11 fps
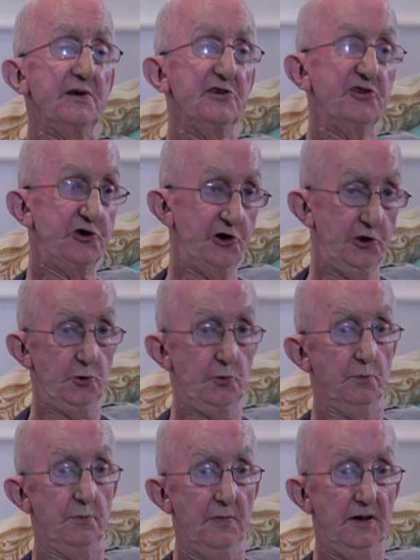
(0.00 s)
assume
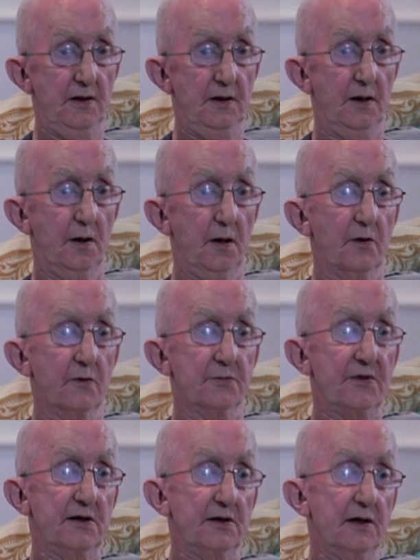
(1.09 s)

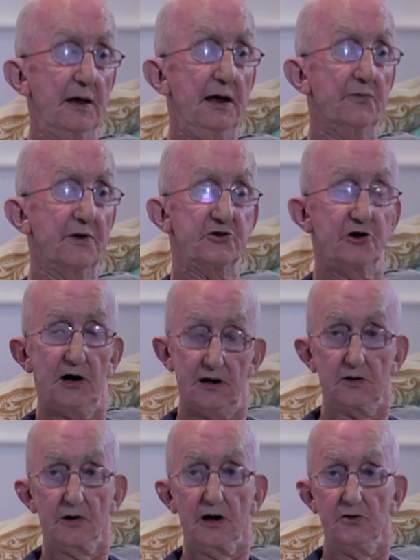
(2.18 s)
that if a
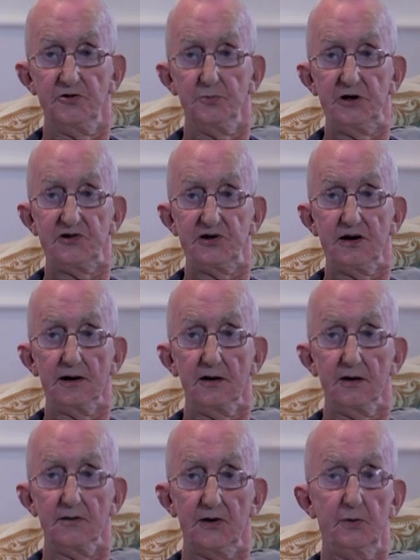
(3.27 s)
child goes missing,
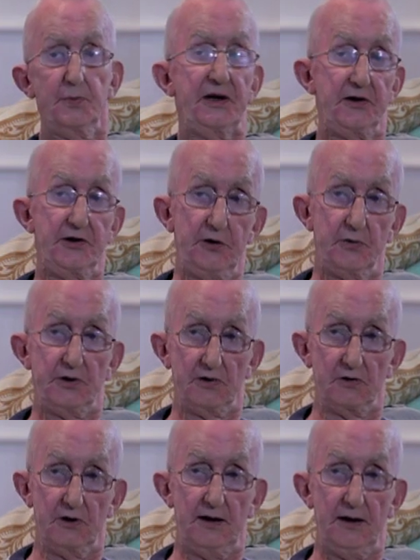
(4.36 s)
there'll be a hue and
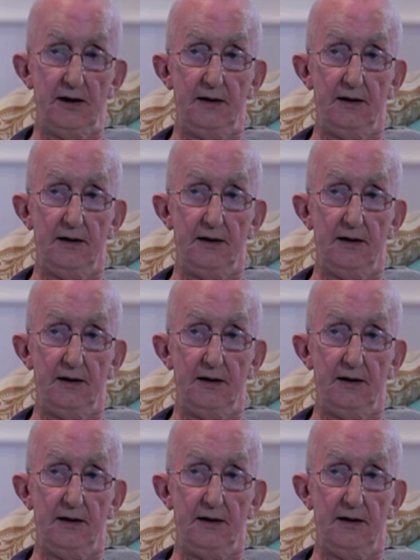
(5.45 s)
cry.